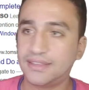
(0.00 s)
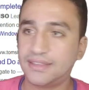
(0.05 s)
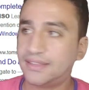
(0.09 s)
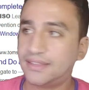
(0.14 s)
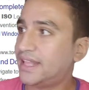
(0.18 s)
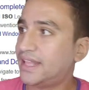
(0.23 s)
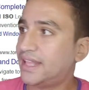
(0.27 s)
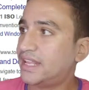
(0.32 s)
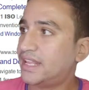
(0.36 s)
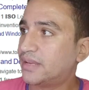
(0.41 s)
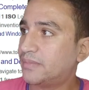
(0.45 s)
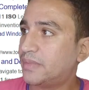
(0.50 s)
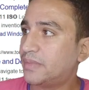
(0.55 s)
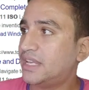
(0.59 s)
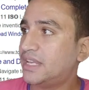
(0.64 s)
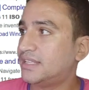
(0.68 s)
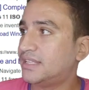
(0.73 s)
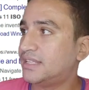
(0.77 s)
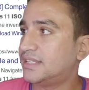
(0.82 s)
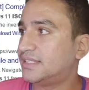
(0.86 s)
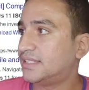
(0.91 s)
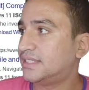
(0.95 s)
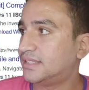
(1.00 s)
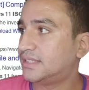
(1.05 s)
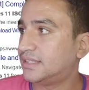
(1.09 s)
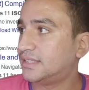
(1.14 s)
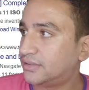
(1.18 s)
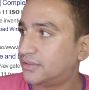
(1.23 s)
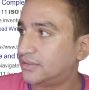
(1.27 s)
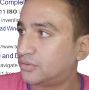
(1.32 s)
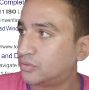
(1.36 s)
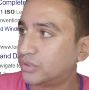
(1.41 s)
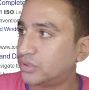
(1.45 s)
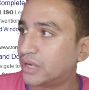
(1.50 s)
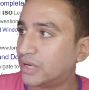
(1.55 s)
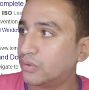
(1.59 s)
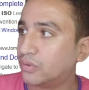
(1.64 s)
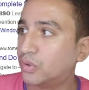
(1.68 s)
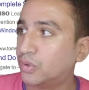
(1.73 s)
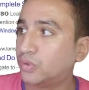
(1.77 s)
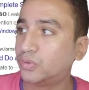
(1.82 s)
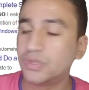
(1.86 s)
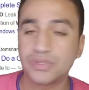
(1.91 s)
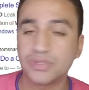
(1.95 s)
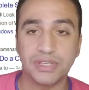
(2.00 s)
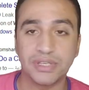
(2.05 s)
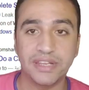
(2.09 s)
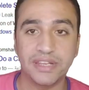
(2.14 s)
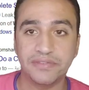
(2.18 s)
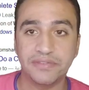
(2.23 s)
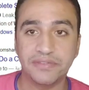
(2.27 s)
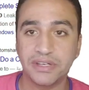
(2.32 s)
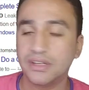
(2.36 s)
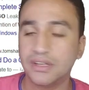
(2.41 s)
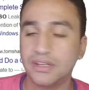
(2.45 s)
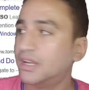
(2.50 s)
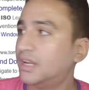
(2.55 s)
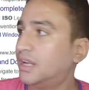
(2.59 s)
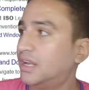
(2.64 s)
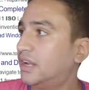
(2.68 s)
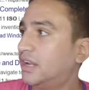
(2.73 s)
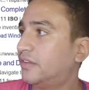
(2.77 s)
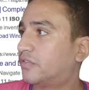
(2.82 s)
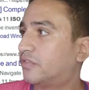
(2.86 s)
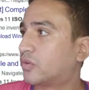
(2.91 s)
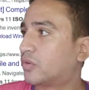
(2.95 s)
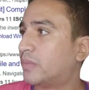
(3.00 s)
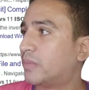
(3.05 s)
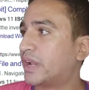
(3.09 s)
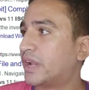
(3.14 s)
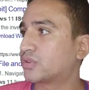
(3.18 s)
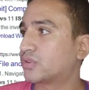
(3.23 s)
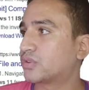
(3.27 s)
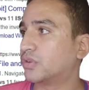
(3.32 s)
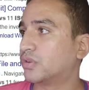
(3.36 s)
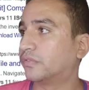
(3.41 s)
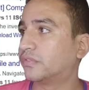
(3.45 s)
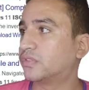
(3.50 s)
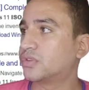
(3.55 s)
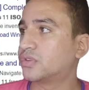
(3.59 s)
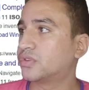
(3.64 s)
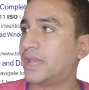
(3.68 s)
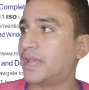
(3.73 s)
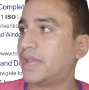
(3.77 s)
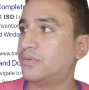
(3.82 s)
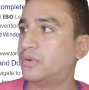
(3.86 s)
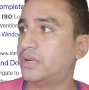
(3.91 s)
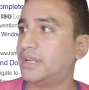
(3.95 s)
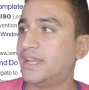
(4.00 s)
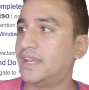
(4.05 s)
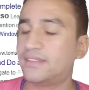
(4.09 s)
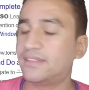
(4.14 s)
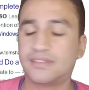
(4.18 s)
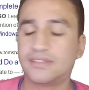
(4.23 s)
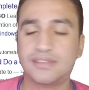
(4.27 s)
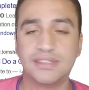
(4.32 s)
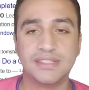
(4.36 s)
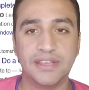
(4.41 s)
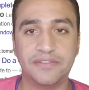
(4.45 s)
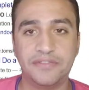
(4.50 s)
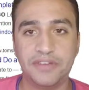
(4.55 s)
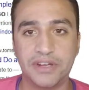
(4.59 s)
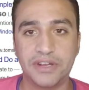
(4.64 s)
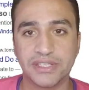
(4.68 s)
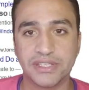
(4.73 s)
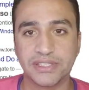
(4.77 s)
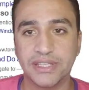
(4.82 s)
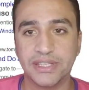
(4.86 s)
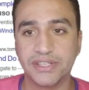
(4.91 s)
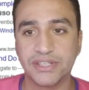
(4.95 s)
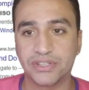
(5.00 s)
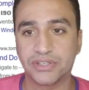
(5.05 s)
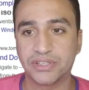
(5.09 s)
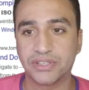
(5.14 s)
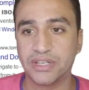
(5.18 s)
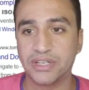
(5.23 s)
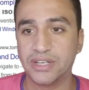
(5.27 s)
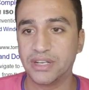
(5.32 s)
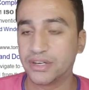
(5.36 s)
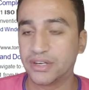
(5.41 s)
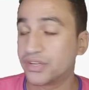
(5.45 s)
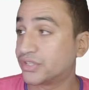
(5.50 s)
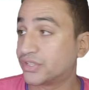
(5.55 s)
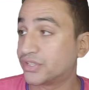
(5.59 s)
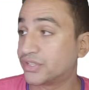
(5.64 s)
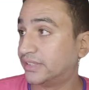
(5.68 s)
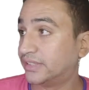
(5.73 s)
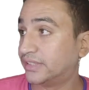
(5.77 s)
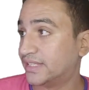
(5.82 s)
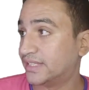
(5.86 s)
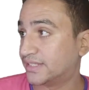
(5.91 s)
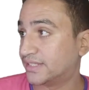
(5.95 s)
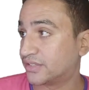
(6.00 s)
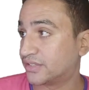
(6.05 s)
telling me to download Windows 11 from Microsoft. So I will hit the first result in the